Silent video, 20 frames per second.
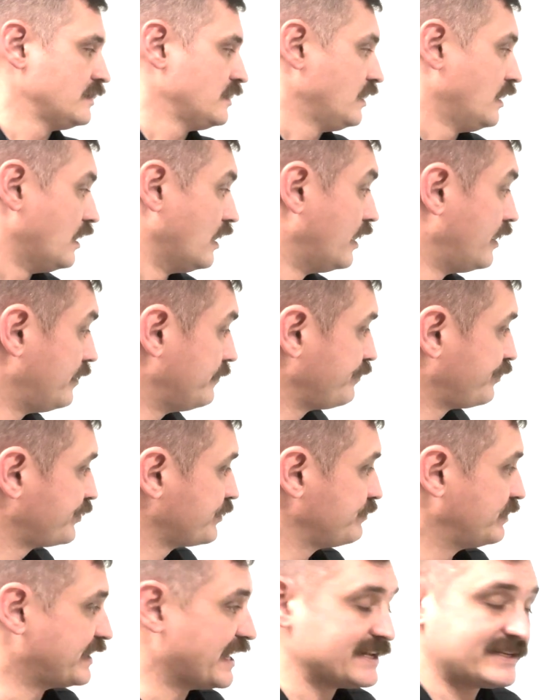But
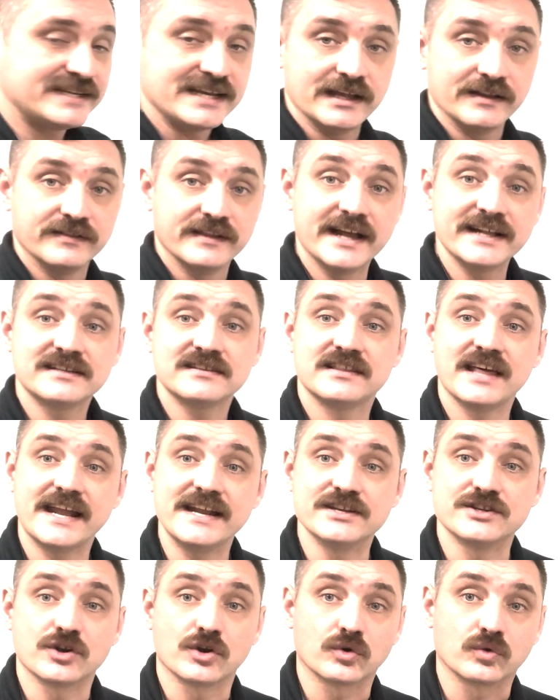that's it. That
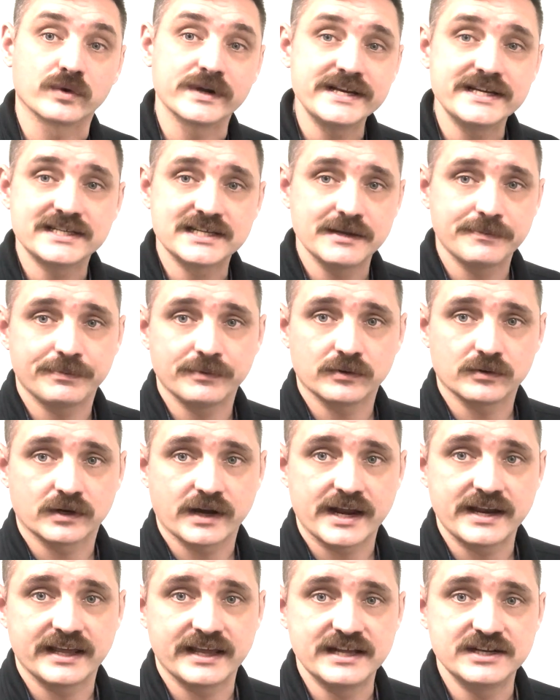is
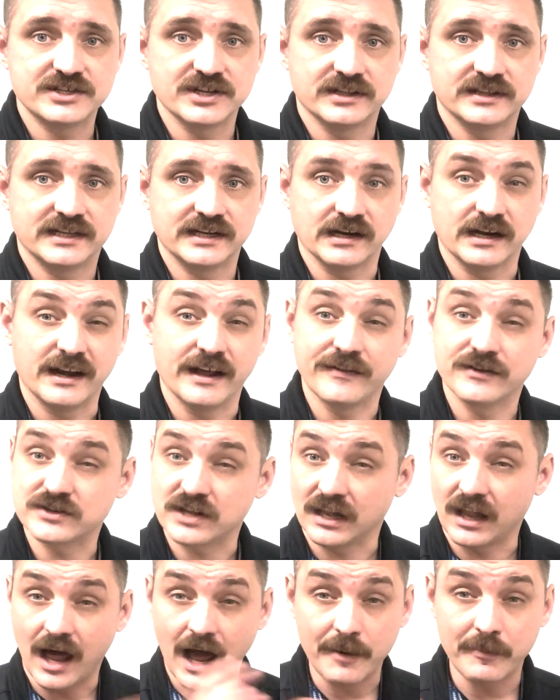reciprocating engine theory. Now there's a
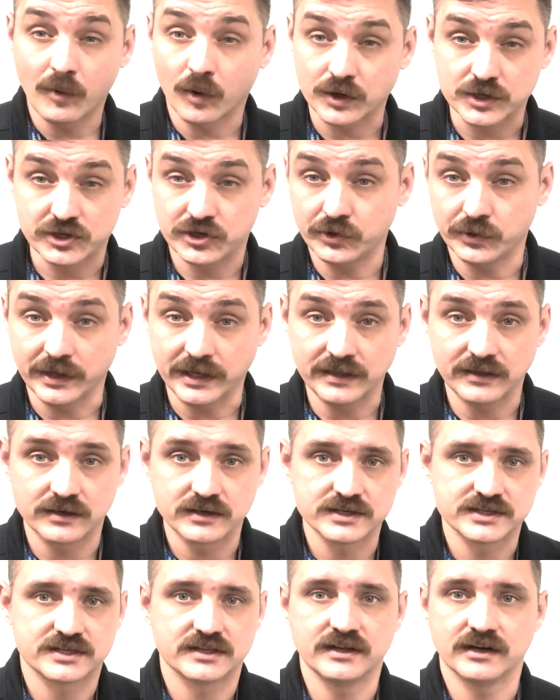lot more to it.
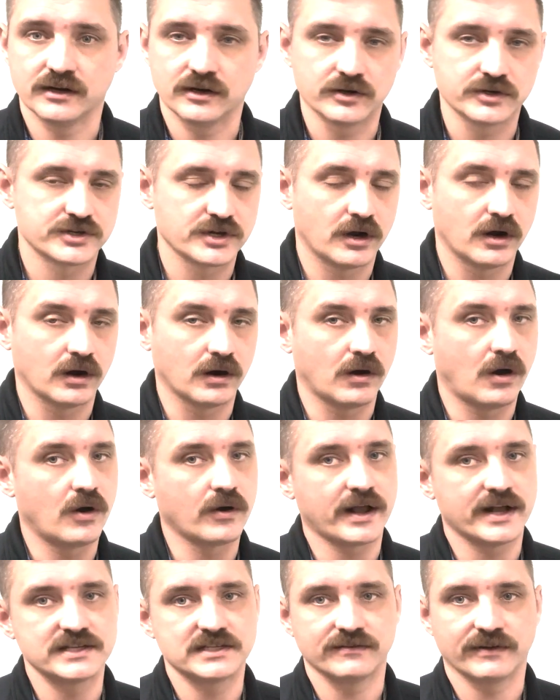There's all
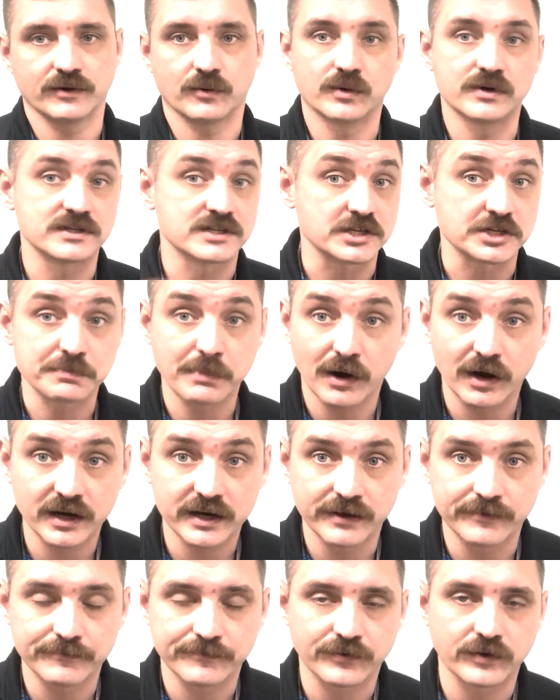kinds of, like, where does the spark
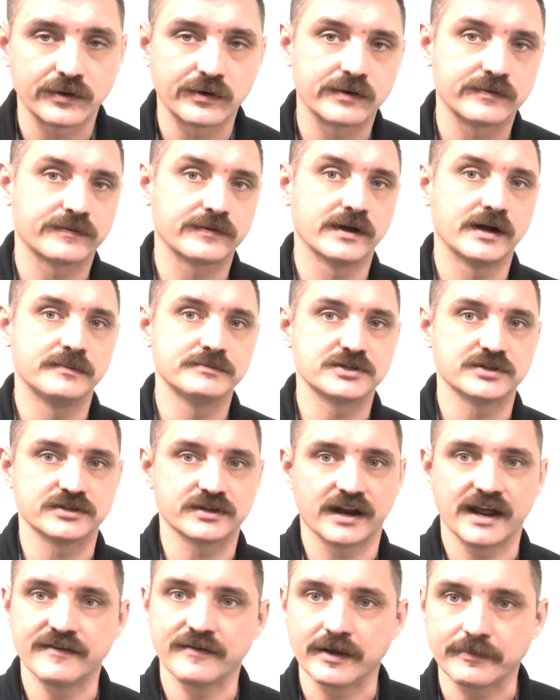come from? So it's
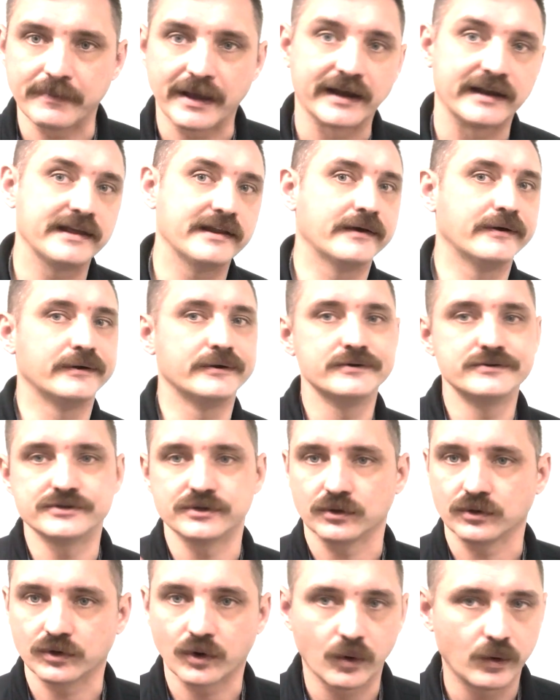going to have like magnetos
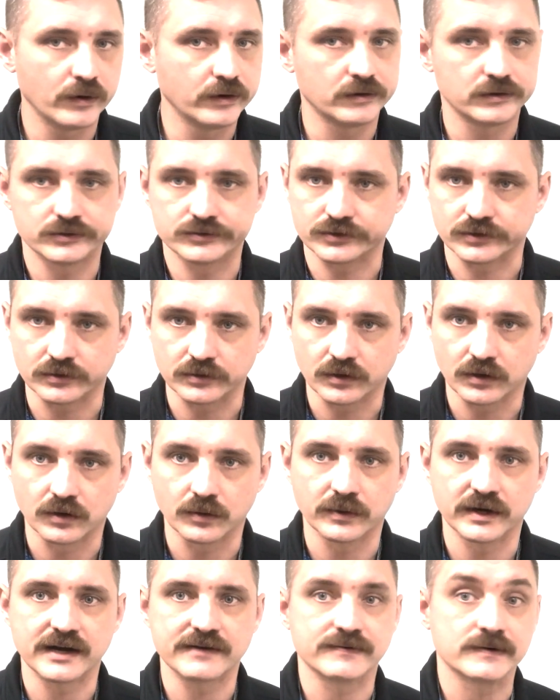or coils or
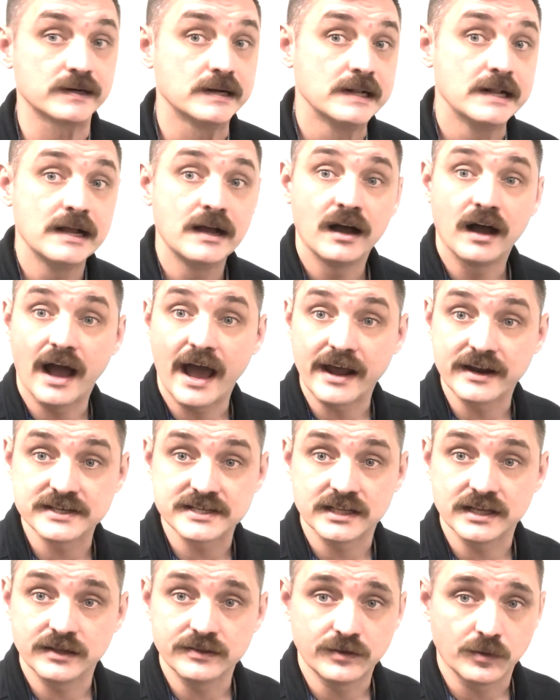whatever. How does
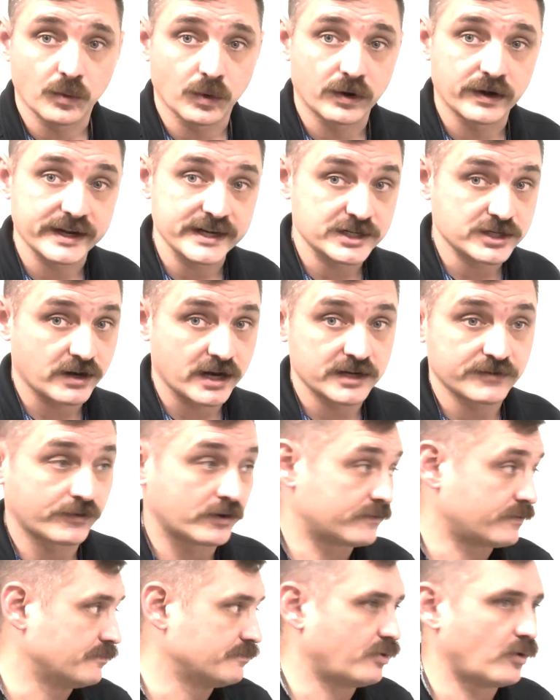the work get transferred
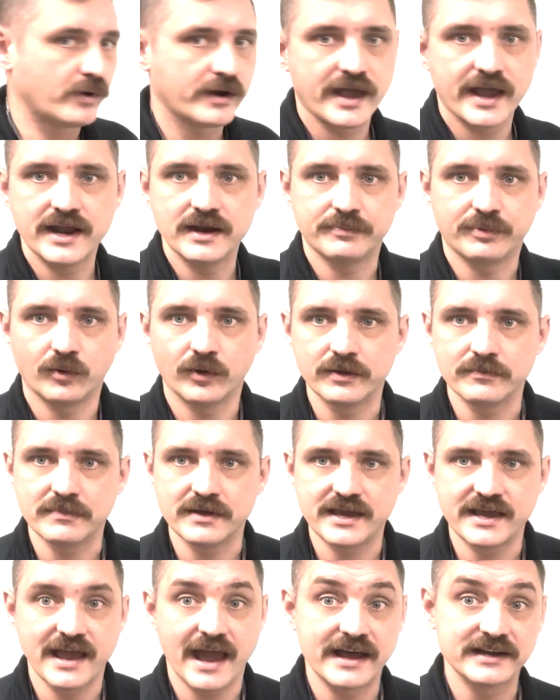from point A to point
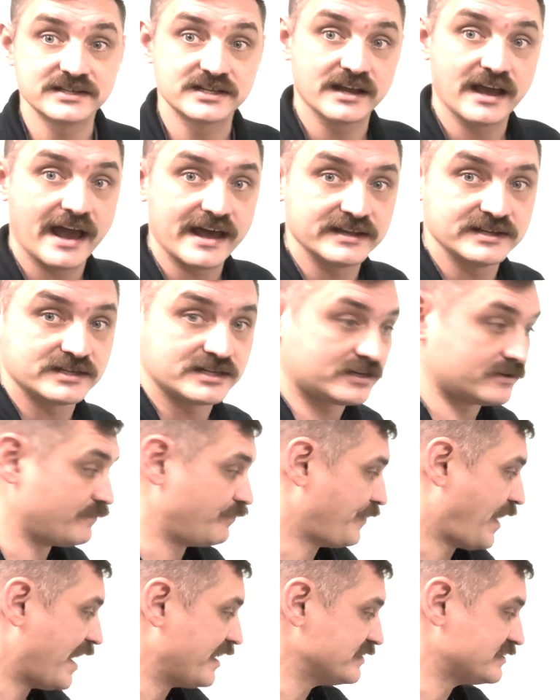B? How does
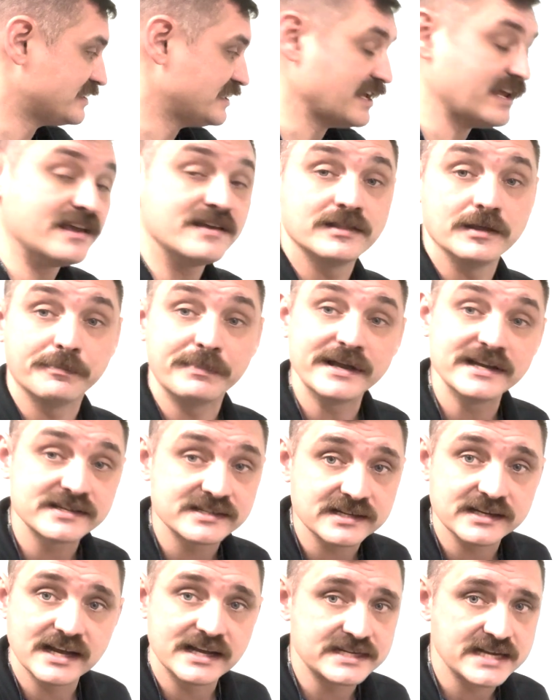the
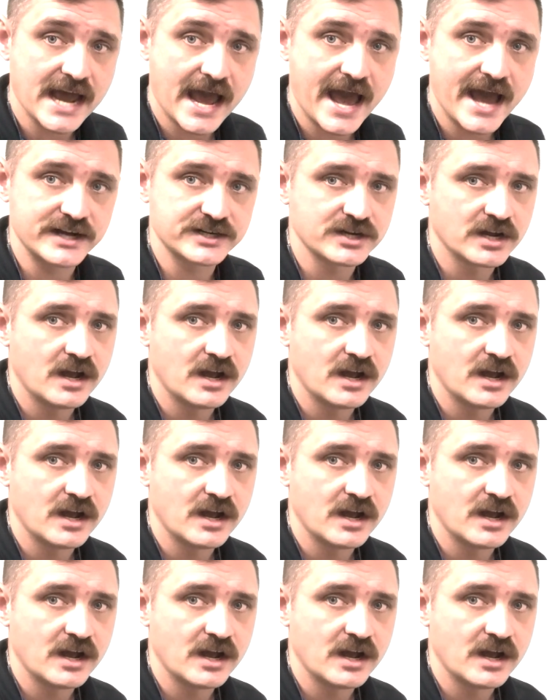piston attach?